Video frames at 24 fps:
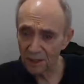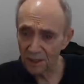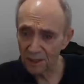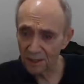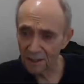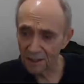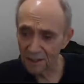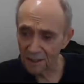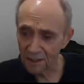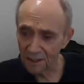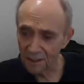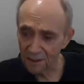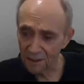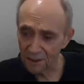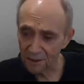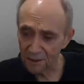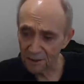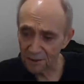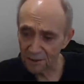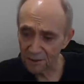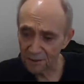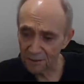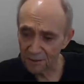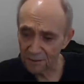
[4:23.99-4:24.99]

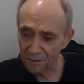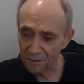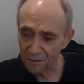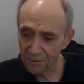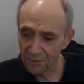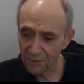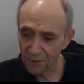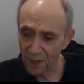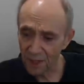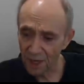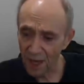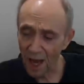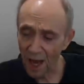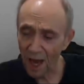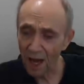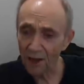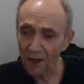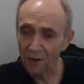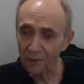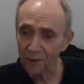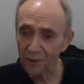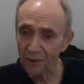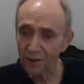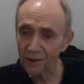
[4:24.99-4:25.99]

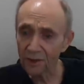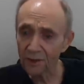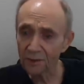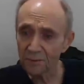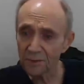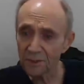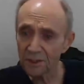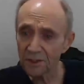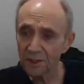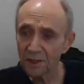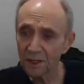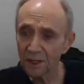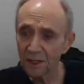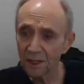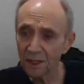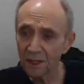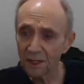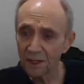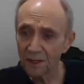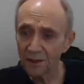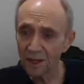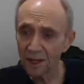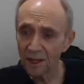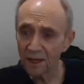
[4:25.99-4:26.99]
algorithms
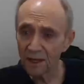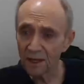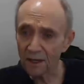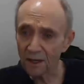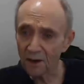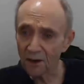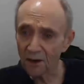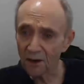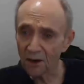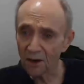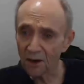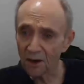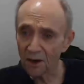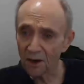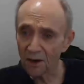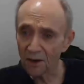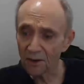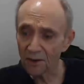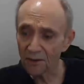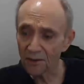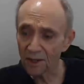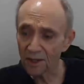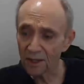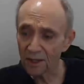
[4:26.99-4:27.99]
that
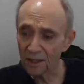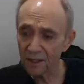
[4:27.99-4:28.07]
are